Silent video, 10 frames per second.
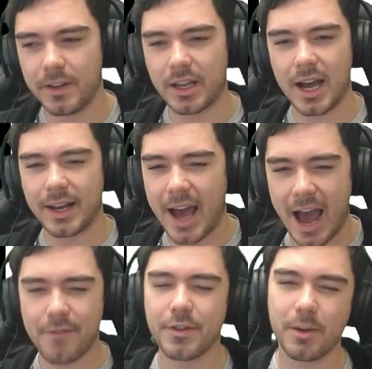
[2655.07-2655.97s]
you got
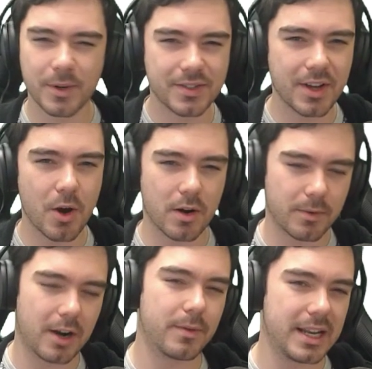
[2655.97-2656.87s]
half of them or so
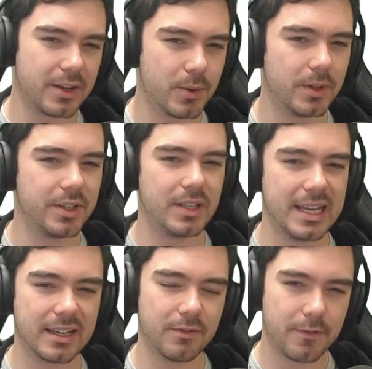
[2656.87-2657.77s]
are really cool and
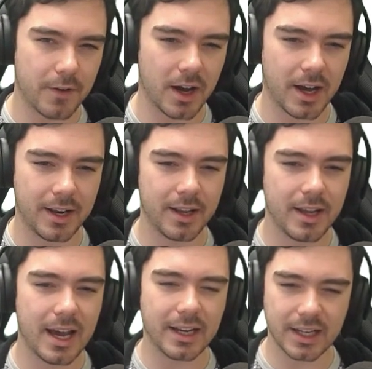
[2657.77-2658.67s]
unique and fun
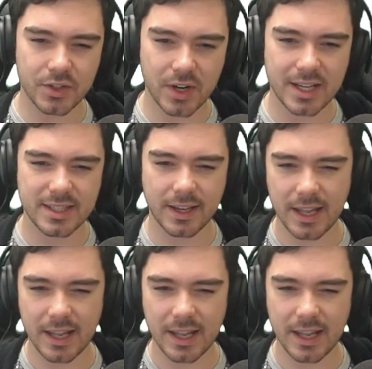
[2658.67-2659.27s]
and interesting.